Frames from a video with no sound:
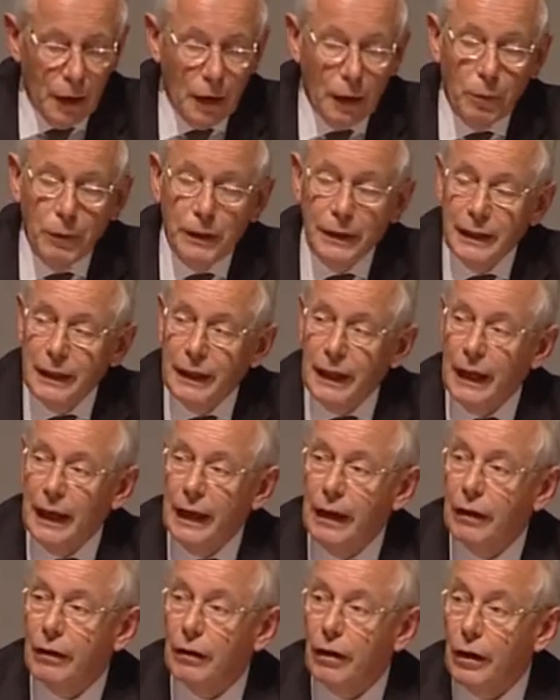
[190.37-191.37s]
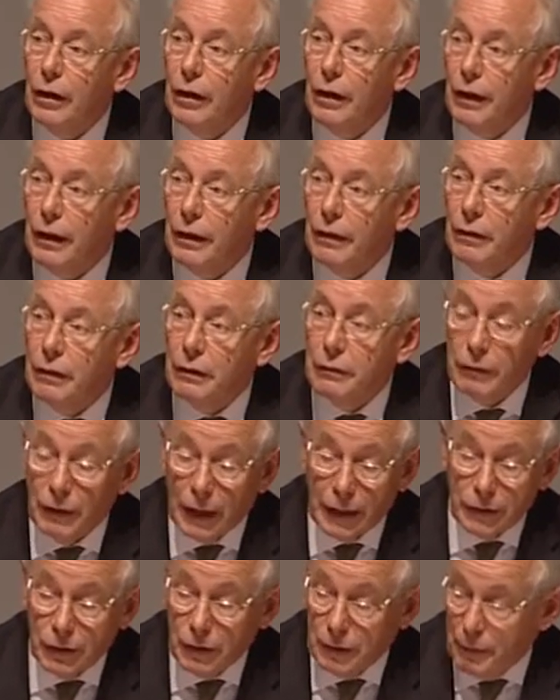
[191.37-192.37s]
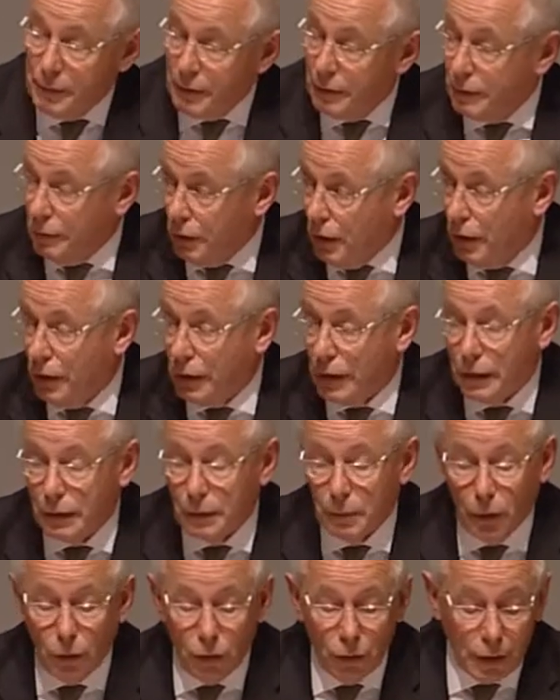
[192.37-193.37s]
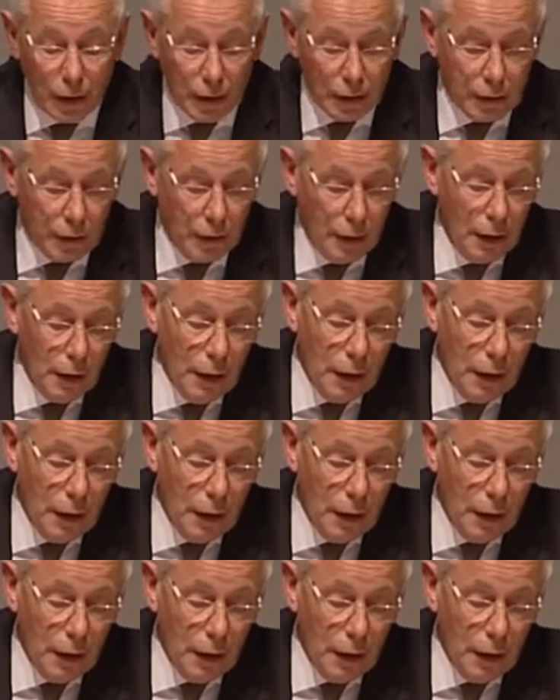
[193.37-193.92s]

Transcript: And we did hear earlier, early in the morning,